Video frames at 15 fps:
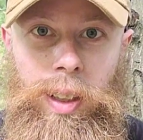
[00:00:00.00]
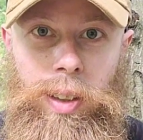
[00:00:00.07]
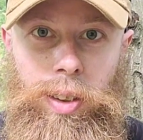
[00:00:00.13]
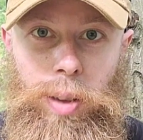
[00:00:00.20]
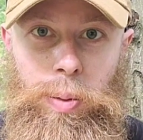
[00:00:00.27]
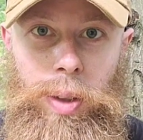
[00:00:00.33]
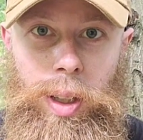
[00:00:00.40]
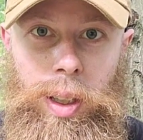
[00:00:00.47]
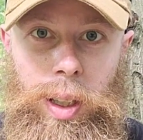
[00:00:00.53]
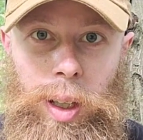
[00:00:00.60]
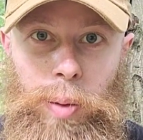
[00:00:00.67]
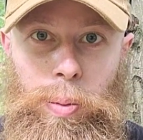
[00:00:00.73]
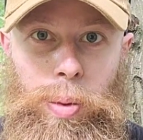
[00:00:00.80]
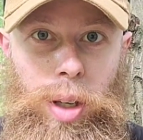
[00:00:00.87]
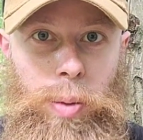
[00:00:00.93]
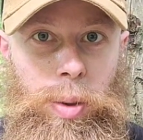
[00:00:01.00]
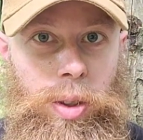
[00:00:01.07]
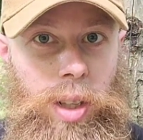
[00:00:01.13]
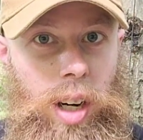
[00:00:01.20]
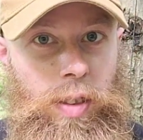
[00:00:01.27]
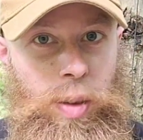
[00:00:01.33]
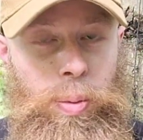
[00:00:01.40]
Something that pretty
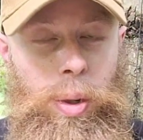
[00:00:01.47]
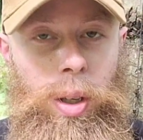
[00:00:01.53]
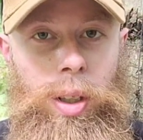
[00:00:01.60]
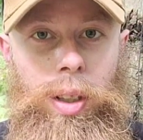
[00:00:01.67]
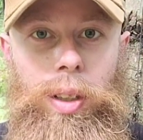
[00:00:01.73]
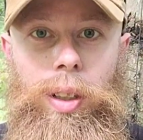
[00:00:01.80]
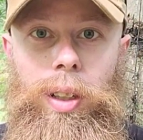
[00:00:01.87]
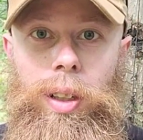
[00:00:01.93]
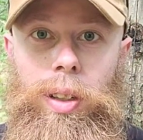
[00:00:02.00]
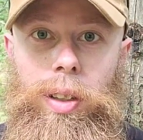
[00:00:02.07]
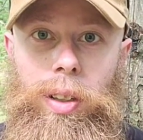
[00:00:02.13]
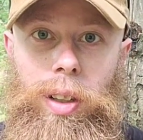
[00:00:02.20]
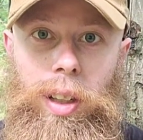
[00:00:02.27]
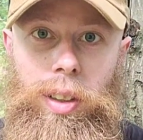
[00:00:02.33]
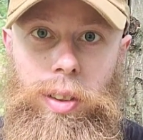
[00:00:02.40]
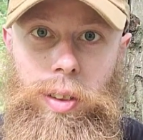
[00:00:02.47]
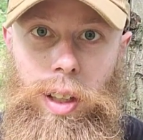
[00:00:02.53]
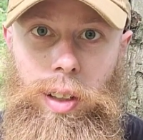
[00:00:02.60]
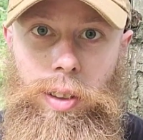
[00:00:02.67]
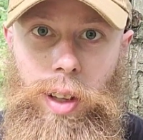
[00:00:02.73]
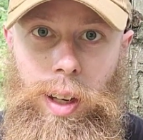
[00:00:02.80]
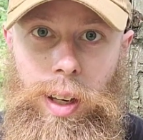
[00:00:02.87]
much everybody here in the United
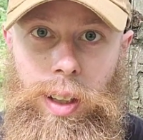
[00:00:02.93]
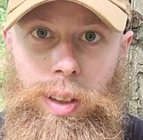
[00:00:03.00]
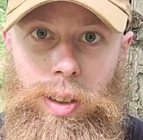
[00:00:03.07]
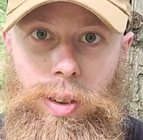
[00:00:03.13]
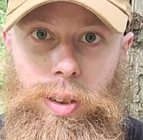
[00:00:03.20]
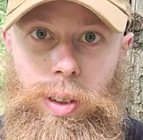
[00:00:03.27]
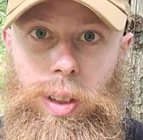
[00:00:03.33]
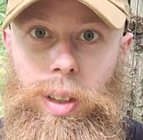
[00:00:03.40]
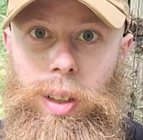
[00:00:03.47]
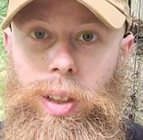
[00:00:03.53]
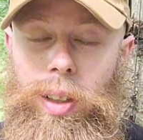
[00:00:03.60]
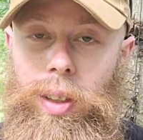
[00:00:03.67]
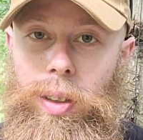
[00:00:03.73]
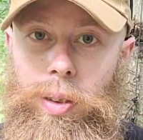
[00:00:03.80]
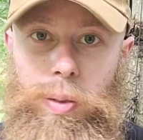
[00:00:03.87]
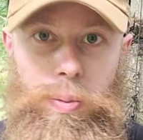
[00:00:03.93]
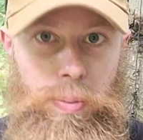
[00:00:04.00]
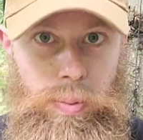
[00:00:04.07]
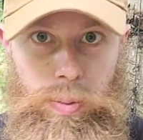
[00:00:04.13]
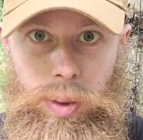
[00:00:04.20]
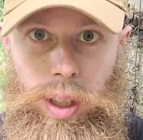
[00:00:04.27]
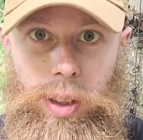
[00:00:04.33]
States has,
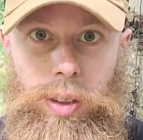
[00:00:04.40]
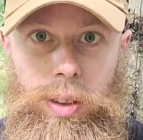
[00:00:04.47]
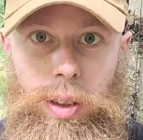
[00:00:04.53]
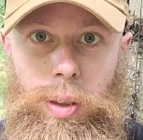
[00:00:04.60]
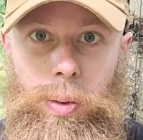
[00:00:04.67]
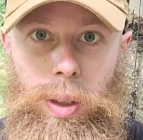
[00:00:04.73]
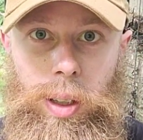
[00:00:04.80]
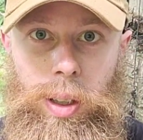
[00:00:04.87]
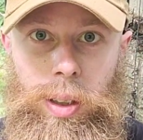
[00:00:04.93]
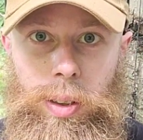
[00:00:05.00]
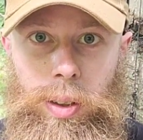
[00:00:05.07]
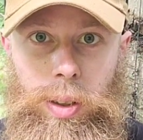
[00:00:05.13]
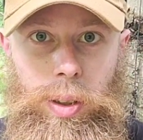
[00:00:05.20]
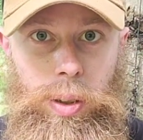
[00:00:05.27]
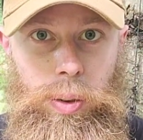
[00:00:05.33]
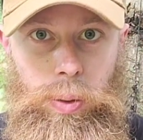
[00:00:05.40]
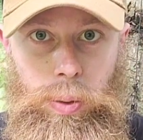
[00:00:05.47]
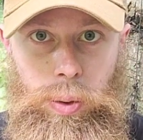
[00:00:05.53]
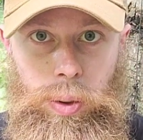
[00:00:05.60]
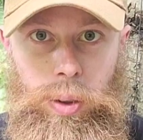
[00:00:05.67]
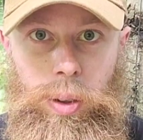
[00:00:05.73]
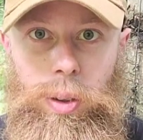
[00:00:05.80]
rather year-round
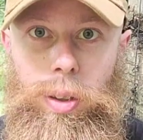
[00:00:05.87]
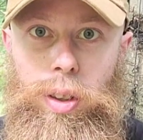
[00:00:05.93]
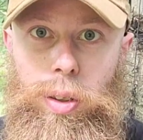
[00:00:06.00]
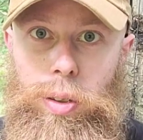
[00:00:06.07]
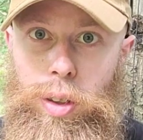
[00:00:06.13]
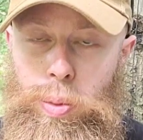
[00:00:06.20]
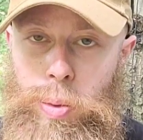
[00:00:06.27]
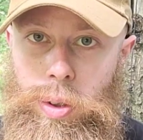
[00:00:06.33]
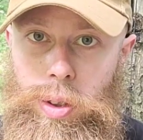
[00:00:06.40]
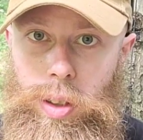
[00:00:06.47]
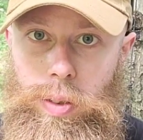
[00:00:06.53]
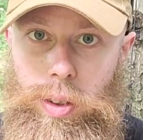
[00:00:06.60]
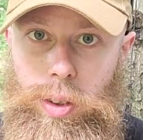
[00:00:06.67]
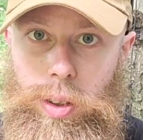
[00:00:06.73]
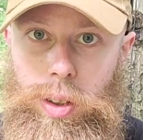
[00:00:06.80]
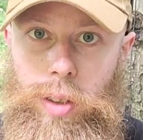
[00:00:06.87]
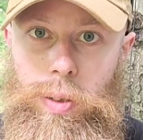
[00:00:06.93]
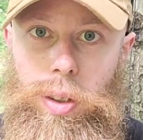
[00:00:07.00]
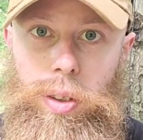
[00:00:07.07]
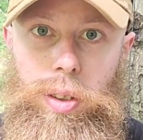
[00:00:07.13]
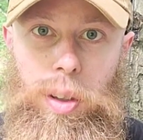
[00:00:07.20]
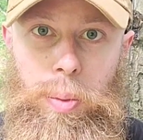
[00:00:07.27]
or specifically over
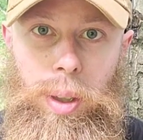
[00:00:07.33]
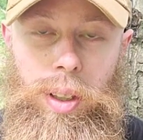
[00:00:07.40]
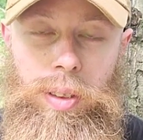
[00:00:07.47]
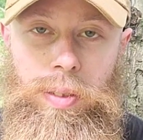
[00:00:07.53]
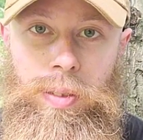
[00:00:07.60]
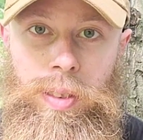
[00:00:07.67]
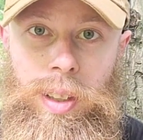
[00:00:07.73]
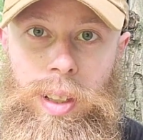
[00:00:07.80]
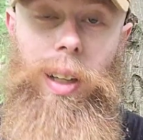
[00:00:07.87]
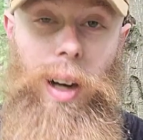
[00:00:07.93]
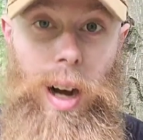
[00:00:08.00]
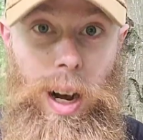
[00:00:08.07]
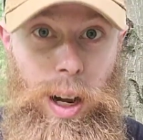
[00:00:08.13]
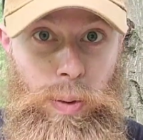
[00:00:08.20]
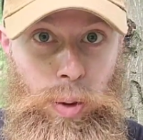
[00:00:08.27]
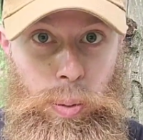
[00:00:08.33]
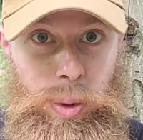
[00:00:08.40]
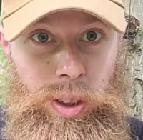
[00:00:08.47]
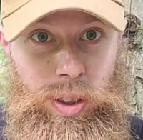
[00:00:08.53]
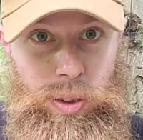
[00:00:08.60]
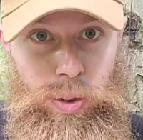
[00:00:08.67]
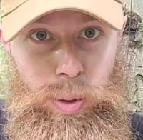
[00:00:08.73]
the summer. I will be
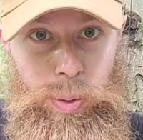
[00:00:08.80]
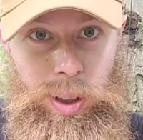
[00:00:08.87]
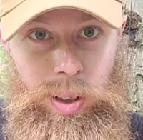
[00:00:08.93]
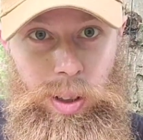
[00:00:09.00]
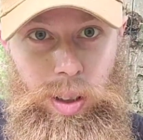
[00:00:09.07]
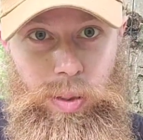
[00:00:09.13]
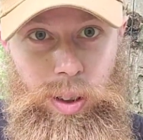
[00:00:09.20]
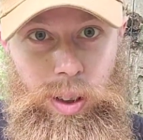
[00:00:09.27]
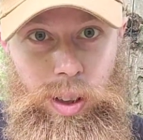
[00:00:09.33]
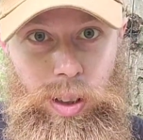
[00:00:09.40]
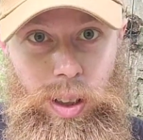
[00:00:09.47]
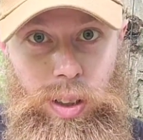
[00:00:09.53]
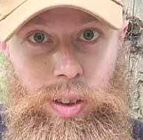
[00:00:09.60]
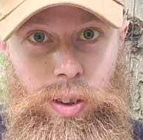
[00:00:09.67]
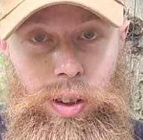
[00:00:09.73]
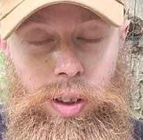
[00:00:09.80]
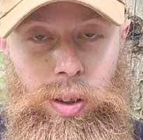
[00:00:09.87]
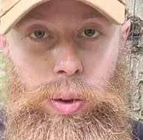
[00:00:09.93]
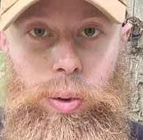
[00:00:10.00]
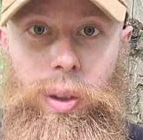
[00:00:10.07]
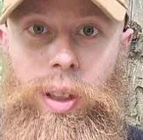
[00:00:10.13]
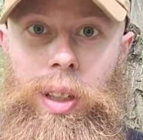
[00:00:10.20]
enjoying my coffee. Let this thing
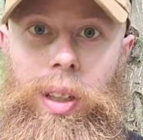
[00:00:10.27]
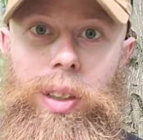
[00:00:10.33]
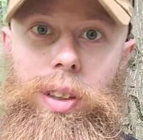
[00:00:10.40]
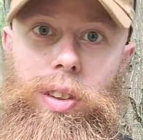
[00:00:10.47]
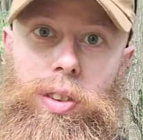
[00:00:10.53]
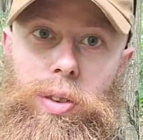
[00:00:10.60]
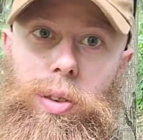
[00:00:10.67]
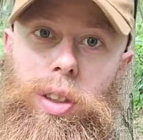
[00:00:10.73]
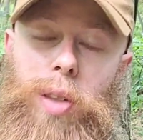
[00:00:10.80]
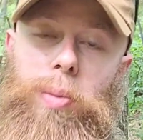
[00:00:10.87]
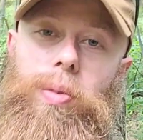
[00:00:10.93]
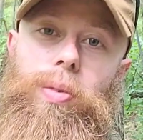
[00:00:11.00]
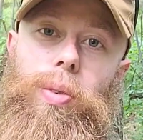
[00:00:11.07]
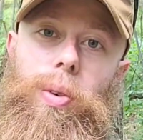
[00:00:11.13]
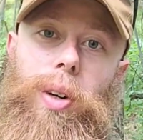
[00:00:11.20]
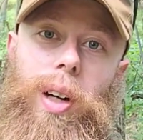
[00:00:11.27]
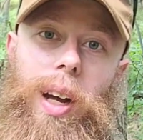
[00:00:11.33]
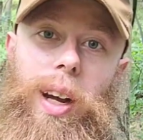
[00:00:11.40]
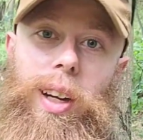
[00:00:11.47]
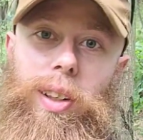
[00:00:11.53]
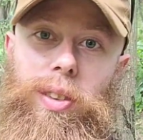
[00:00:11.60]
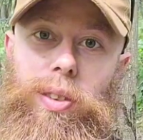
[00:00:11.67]
cool down and enjoying it before I
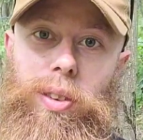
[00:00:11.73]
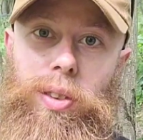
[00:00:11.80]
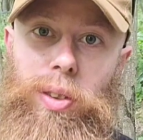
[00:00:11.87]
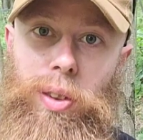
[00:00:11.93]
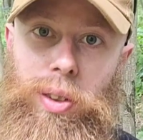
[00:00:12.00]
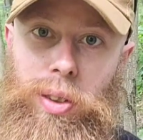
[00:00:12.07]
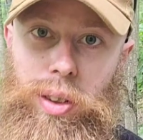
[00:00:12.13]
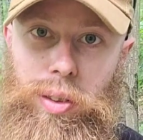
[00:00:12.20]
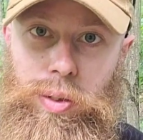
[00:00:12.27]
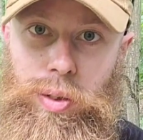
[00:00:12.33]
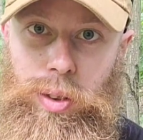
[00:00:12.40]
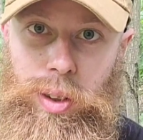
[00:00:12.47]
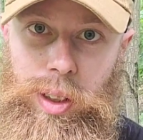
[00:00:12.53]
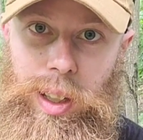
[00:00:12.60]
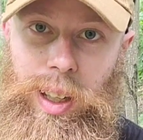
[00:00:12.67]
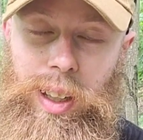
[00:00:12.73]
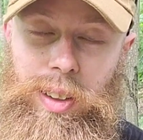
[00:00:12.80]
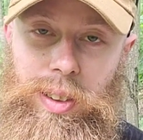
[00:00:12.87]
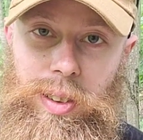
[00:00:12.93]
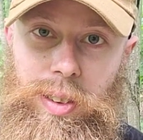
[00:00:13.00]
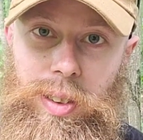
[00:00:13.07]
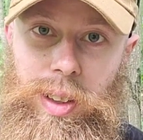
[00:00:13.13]
actually start cooking for you
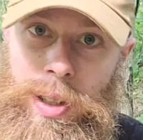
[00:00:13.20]
guys.